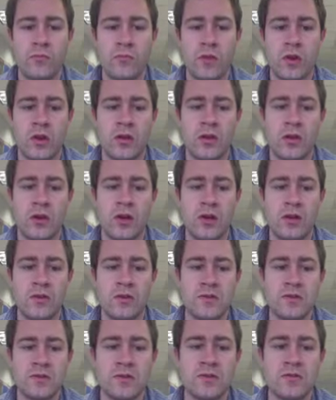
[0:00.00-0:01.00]
Alright,
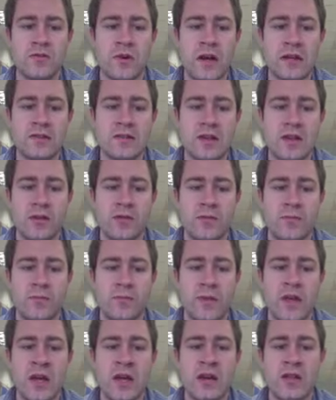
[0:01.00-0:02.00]
because it's a rectangle.
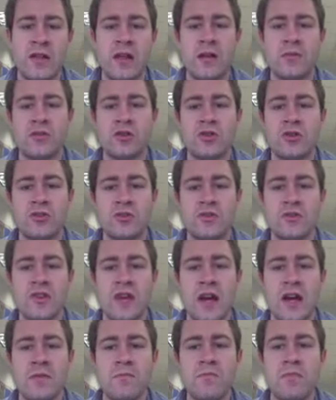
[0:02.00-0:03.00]
Then I'm going to do
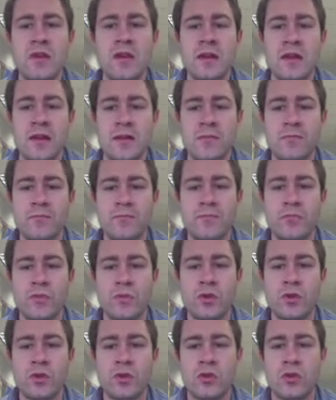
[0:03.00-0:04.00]
side B,
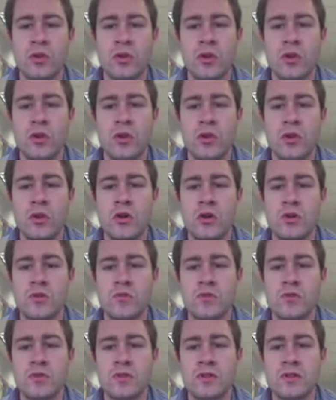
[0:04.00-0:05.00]

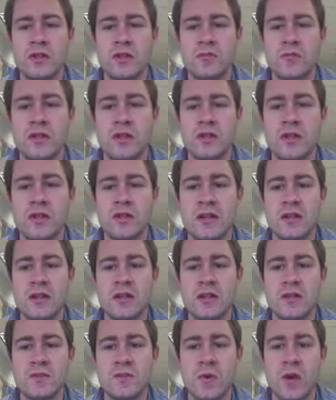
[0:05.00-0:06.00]
which is going to be
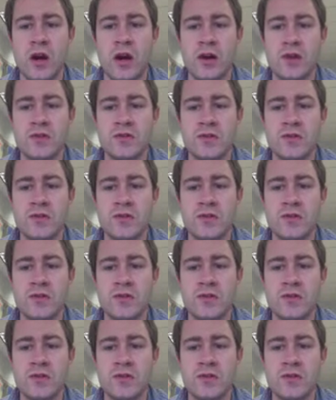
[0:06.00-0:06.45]
this part.